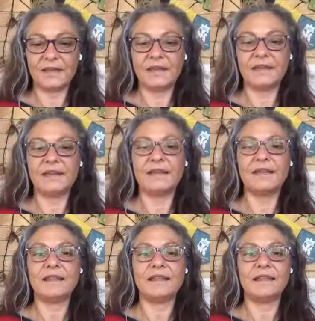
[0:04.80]

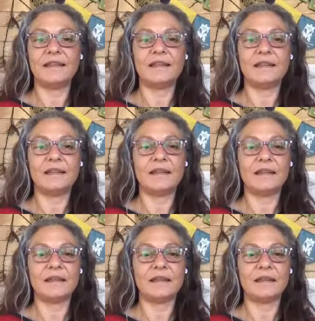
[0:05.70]

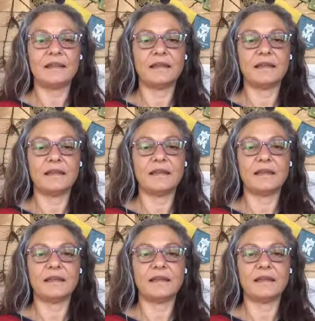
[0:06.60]
Nothing is said.